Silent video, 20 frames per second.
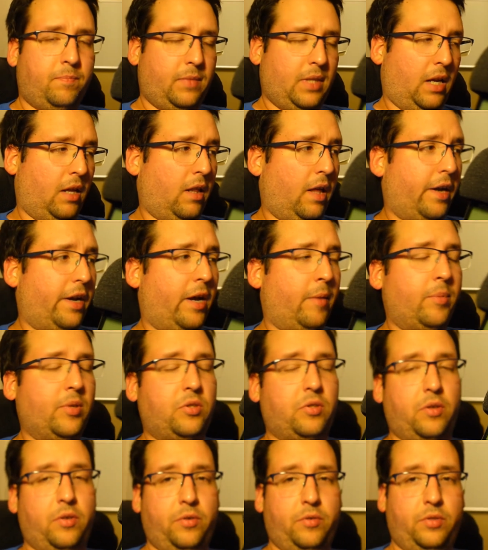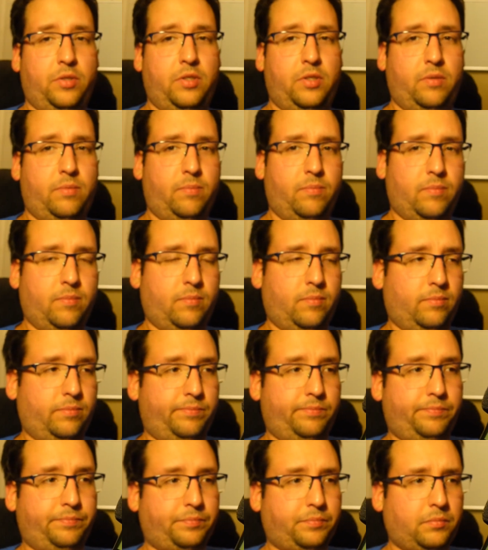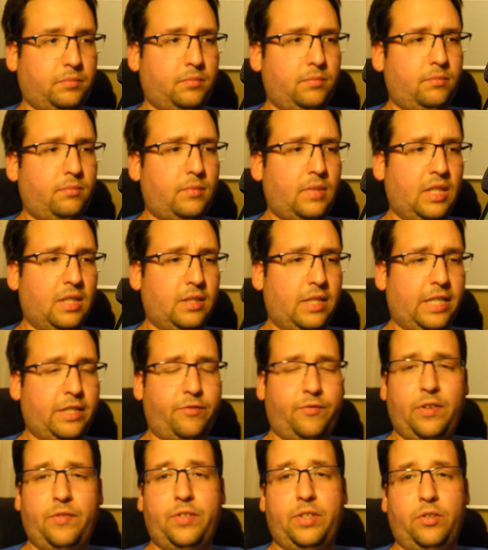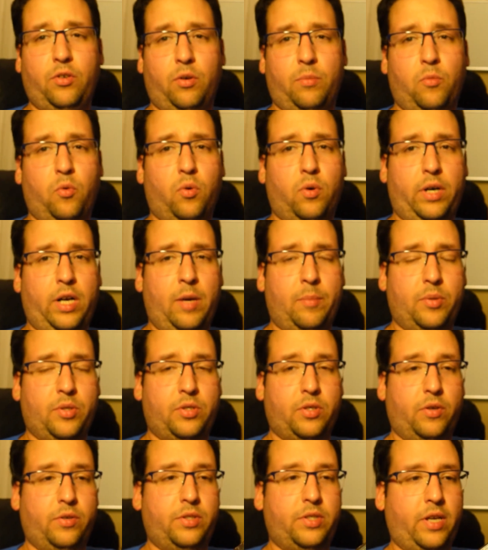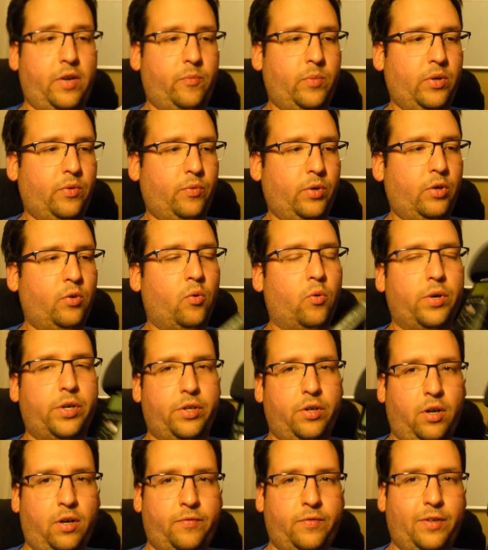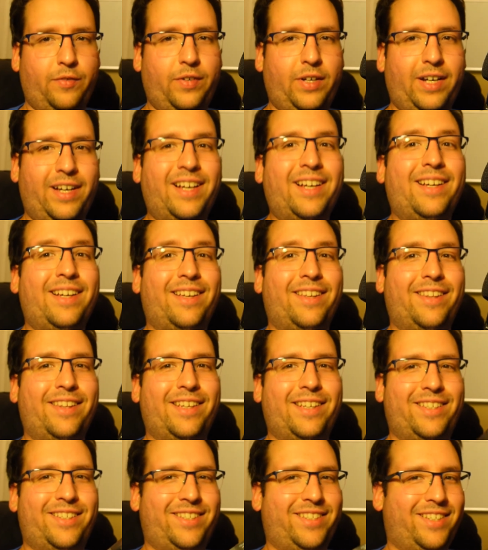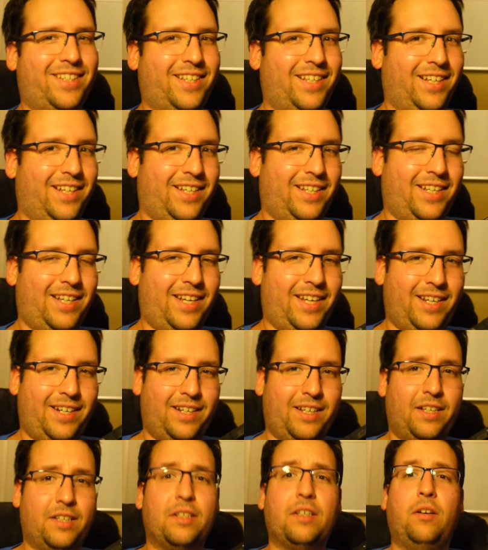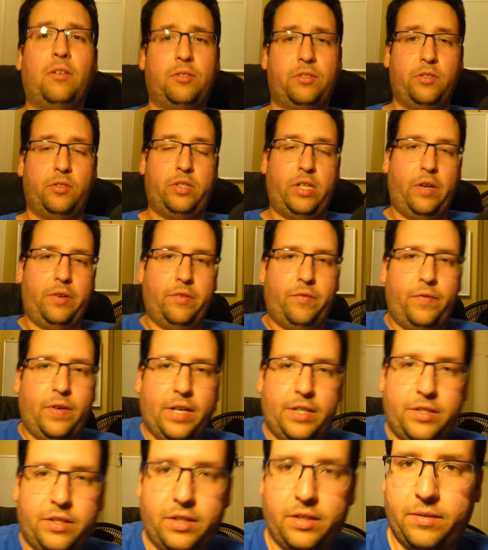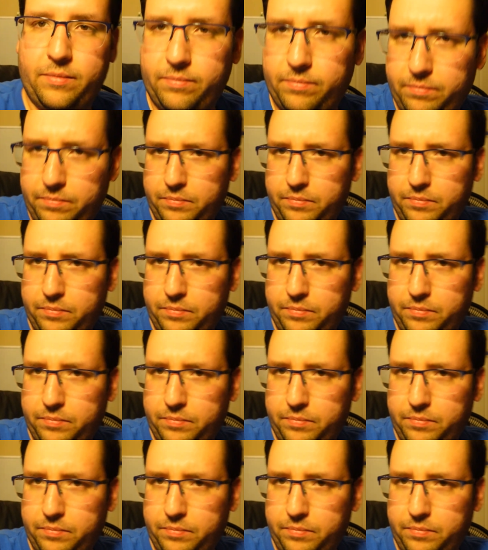A lot of episodes, the last 50 or more episodes, have been recorded off of this, and also sound effects and